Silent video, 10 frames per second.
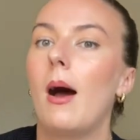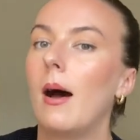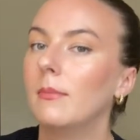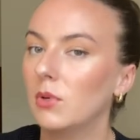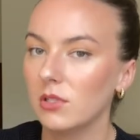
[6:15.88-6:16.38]

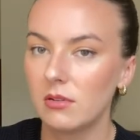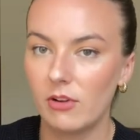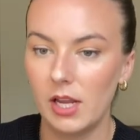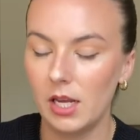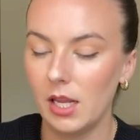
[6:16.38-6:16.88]

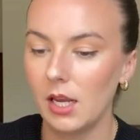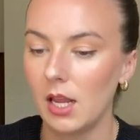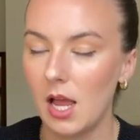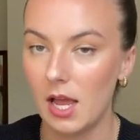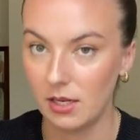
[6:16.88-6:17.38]
emulsify it in,
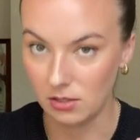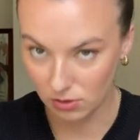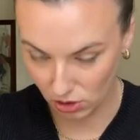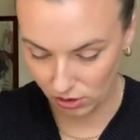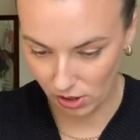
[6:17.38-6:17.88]
and
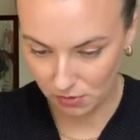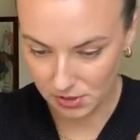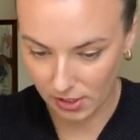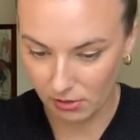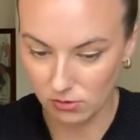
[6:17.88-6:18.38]
turn your hair
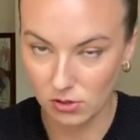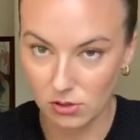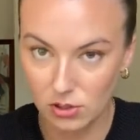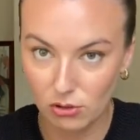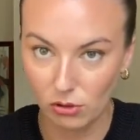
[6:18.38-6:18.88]
upside down,
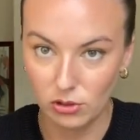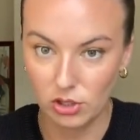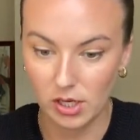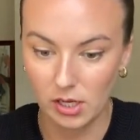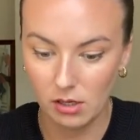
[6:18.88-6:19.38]
scrunch
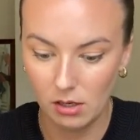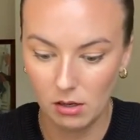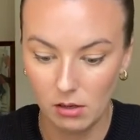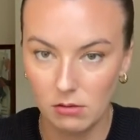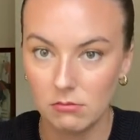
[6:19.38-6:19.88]
it in,
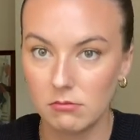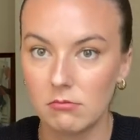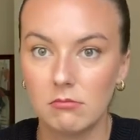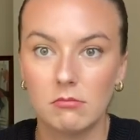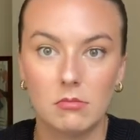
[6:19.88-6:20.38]

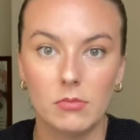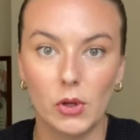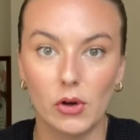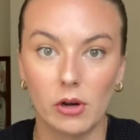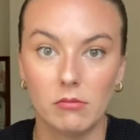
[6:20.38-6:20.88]

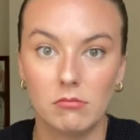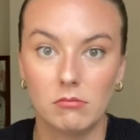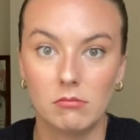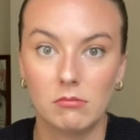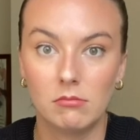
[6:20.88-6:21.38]
you're done.
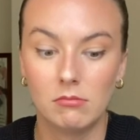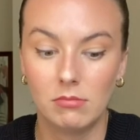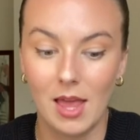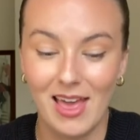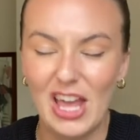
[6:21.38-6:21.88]

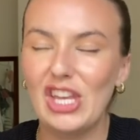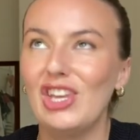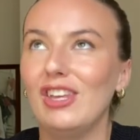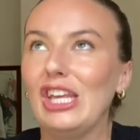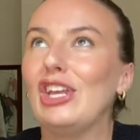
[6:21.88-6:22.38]

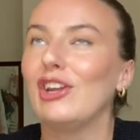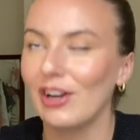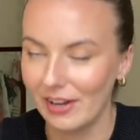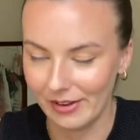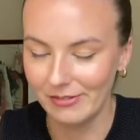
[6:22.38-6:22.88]

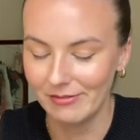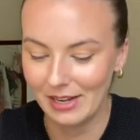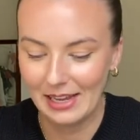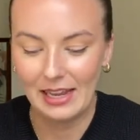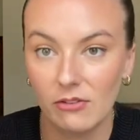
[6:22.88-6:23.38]
You're done.
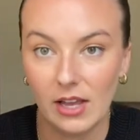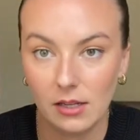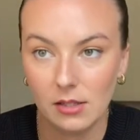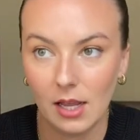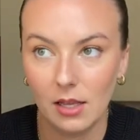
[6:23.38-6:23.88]
The
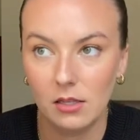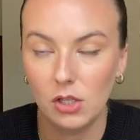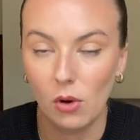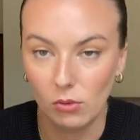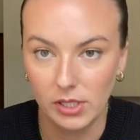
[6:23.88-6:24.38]
fact that
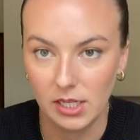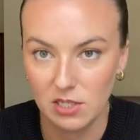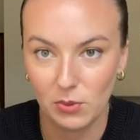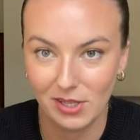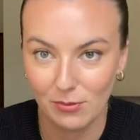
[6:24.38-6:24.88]
you only need
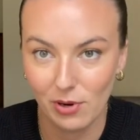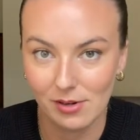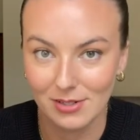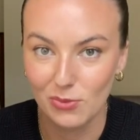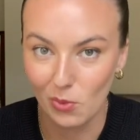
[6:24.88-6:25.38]
to put in the
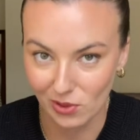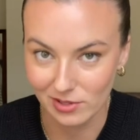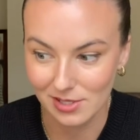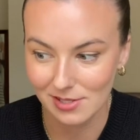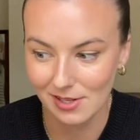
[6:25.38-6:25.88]
product
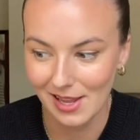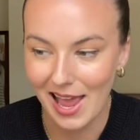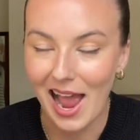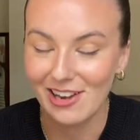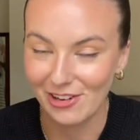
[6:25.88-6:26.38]
once
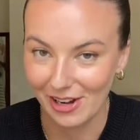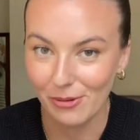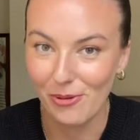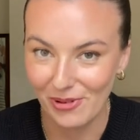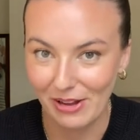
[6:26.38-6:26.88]
and your hair
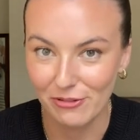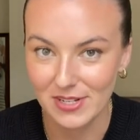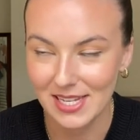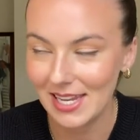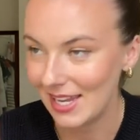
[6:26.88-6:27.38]
won't get
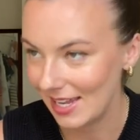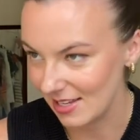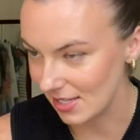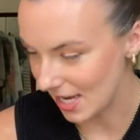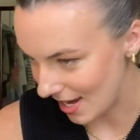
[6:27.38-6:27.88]
frizzy
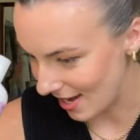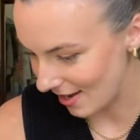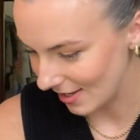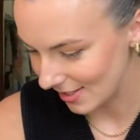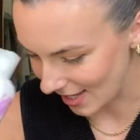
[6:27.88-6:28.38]
is
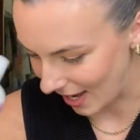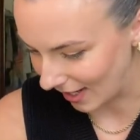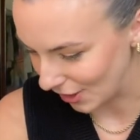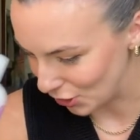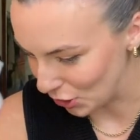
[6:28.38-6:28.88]
insane
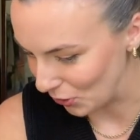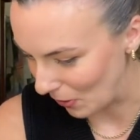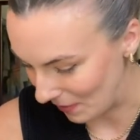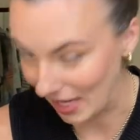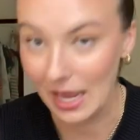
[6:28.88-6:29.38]
to
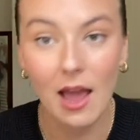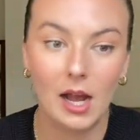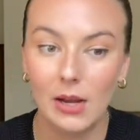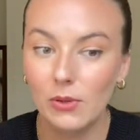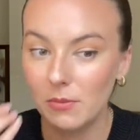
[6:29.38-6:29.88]
me.
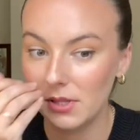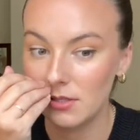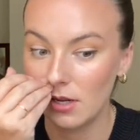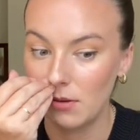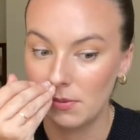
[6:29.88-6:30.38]
I would have been the
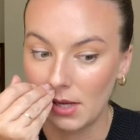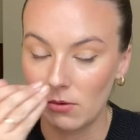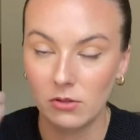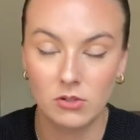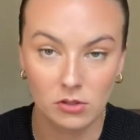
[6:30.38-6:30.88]
type that would
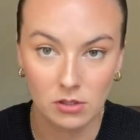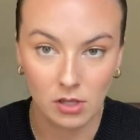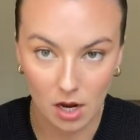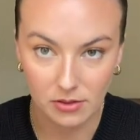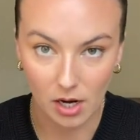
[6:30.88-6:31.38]
have done
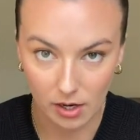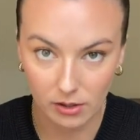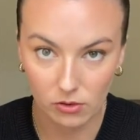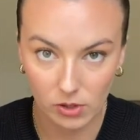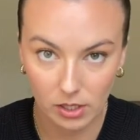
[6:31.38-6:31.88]
the
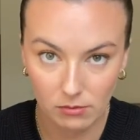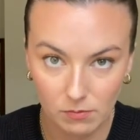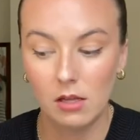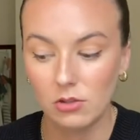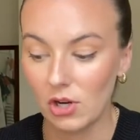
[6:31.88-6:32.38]
argan oil.
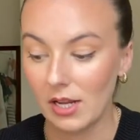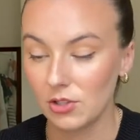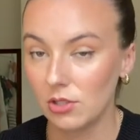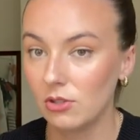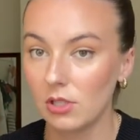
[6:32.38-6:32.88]

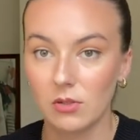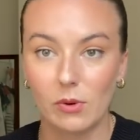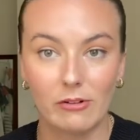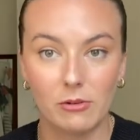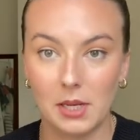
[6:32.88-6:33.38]
Trash, doesn't
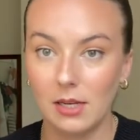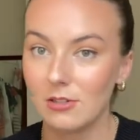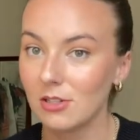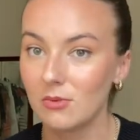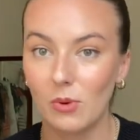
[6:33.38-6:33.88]
work for me,
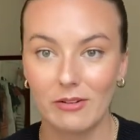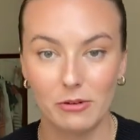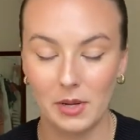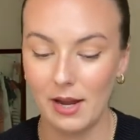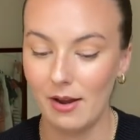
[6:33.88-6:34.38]
doesn't work for
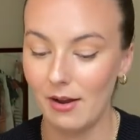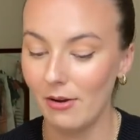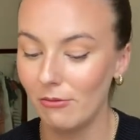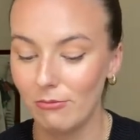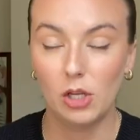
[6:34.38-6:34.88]
my
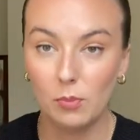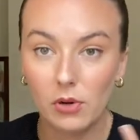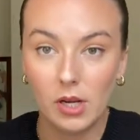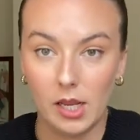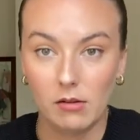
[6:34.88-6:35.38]
hair. You'd put
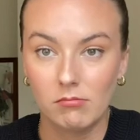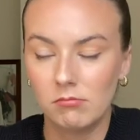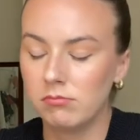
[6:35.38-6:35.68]
it in,